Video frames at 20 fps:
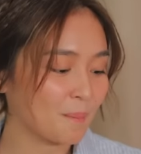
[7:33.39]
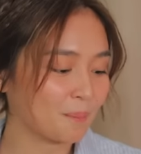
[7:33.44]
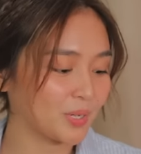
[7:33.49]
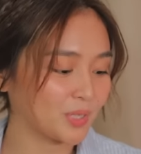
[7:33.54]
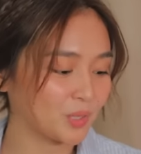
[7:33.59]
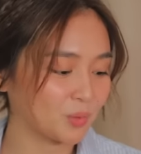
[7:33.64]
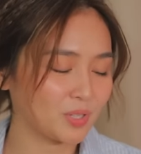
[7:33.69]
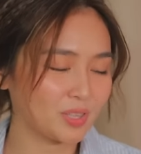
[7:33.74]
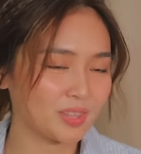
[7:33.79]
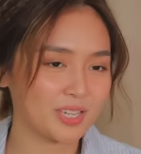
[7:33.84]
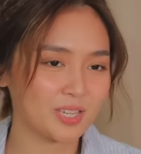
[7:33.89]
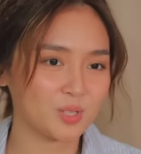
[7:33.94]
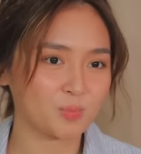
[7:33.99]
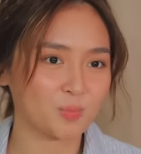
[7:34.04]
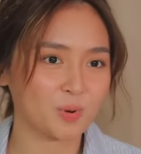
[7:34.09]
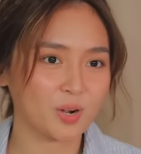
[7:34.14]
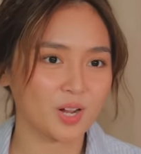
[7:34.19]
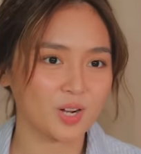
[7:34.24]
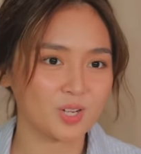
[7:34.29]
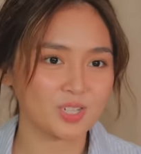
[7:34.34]
but with this
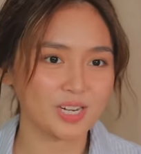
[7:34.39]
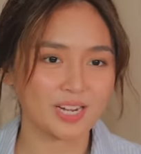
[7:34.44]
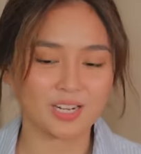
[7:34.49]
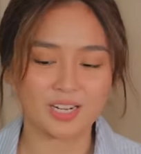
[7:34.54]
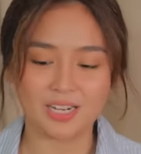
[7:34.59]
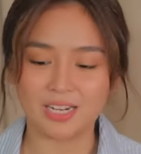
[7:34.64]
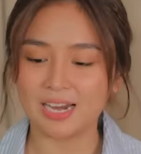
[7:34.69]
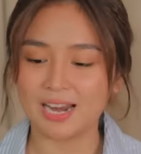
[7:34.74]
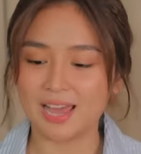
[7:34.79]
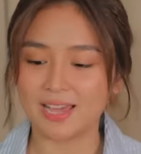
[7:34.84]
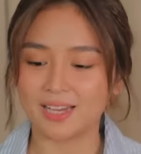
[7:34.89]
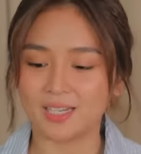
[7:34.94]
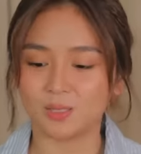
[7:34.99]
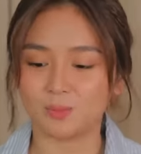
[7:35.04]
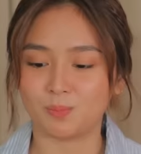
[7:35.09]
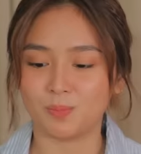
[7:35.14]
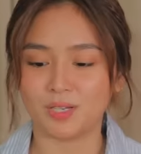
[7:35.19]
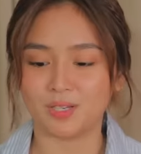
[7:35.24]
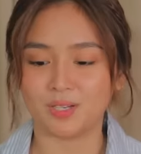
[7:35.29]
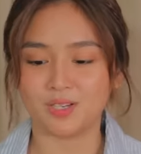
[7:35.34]
brush, I really like
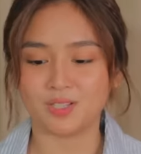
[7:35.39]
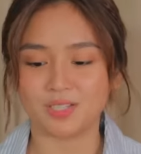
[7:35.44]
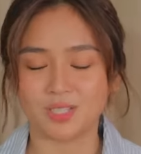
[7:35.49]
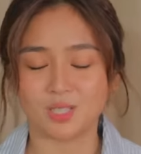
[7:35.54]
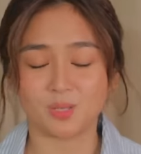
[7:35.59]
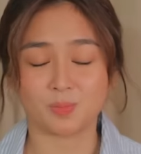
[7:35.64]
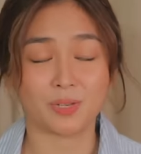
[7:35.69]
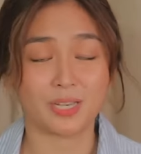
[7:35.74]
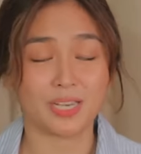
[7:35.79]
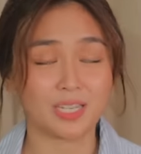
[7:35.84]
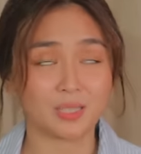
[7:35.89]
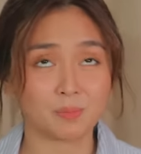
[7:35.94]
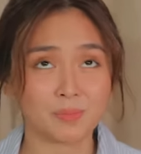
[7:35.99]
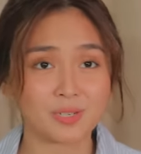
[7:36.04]
it because it